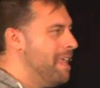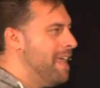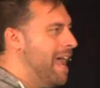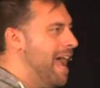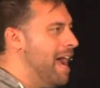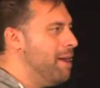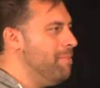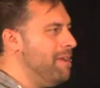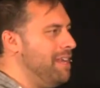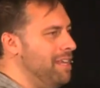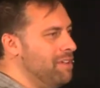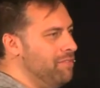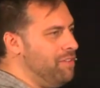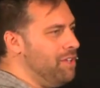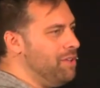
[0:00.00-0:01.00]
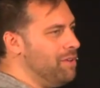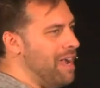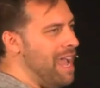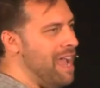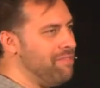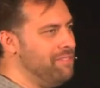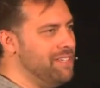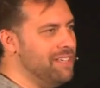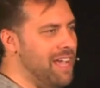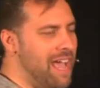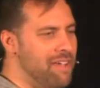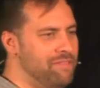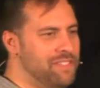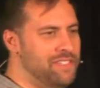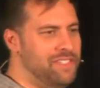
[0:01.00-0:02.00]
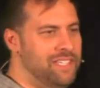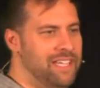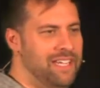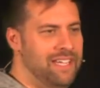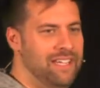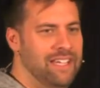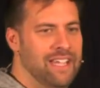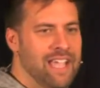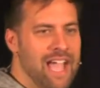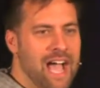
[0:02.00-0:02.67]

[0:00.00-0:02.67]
How many of you, I have to see,